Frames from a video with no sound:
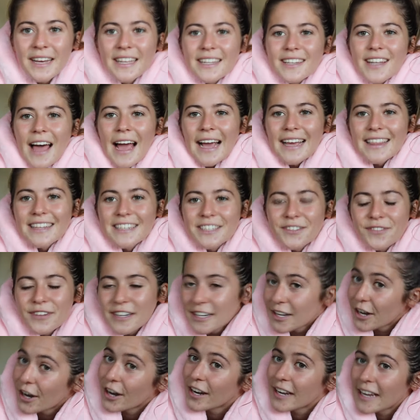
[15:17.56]
like this
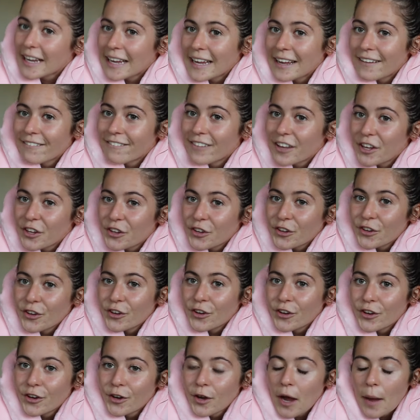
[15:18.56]
video if
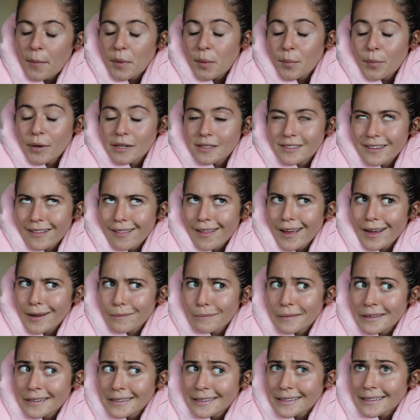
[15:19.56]
you, press the
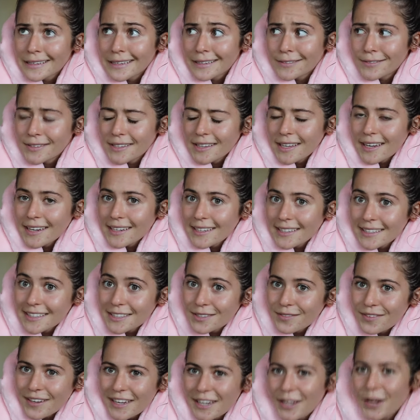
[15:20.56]
like button if you like
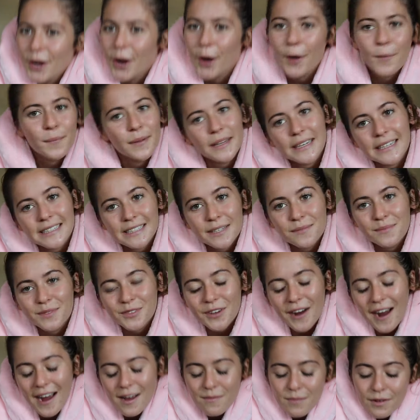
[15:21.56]
this video. Please
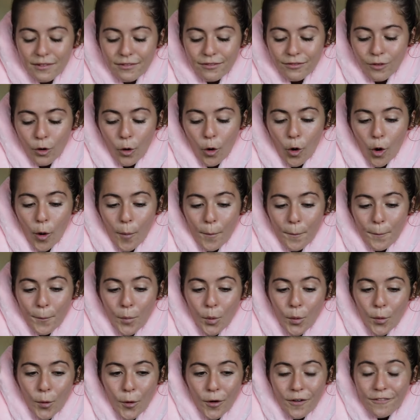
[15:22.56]
subscribe for
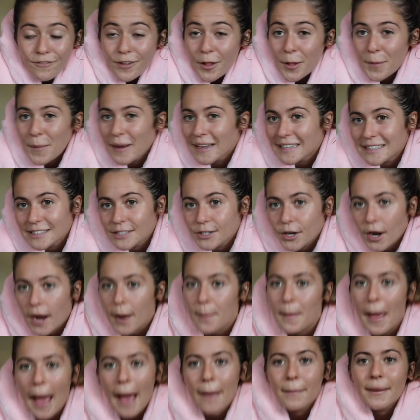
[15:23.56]
more. Follow my
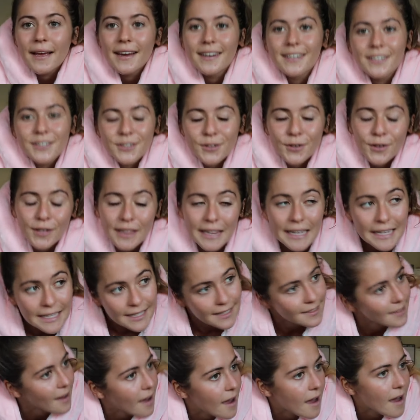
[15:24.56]
Instagram at
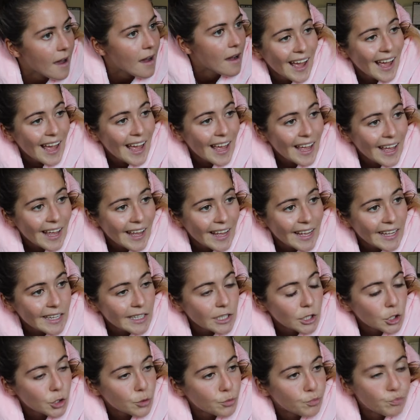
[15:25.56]
Abby_Lister.
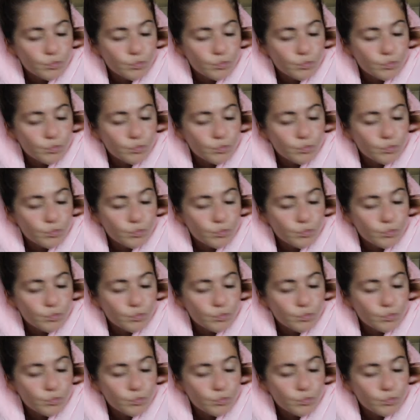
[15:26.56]
And